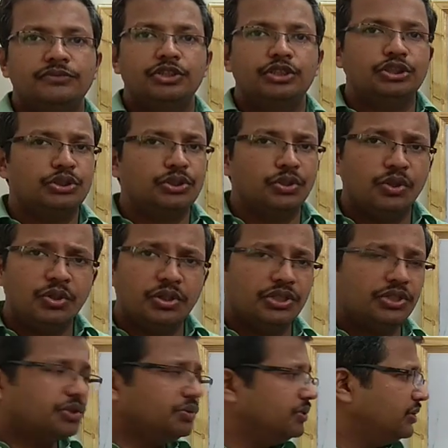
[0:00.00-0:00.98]
There is no
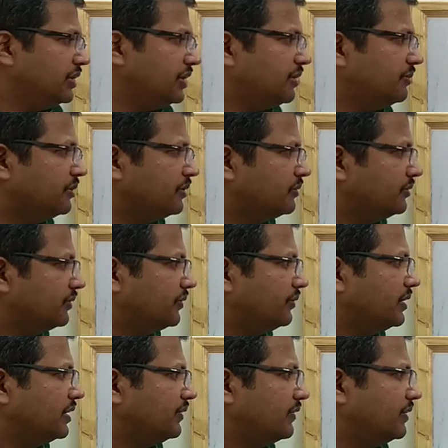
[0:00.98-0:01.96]
issue in that because
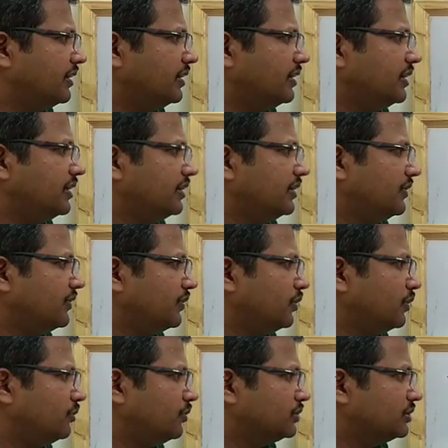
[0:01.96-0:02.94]
you can see that it is
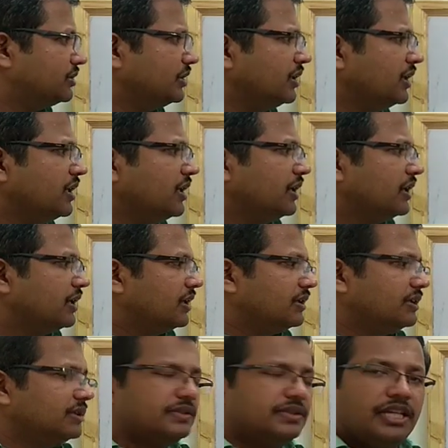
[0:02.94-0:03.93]
almost the
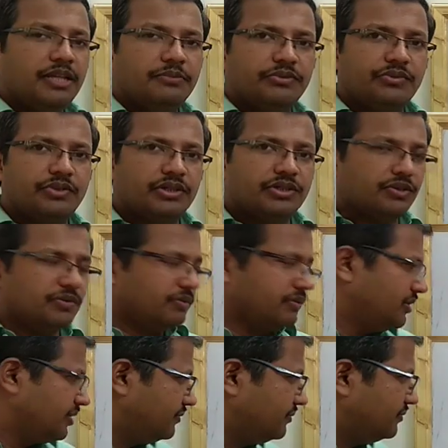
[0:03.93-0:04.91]
same structure
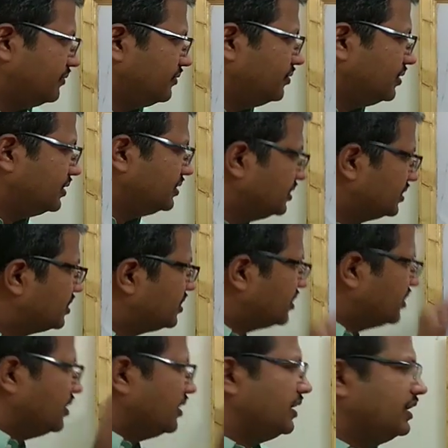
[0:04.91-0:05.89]
only. You are just
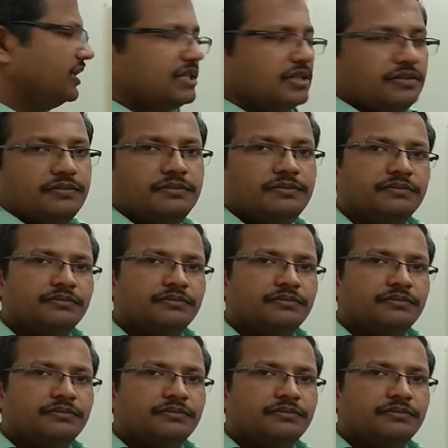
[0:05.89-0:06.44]
turning it.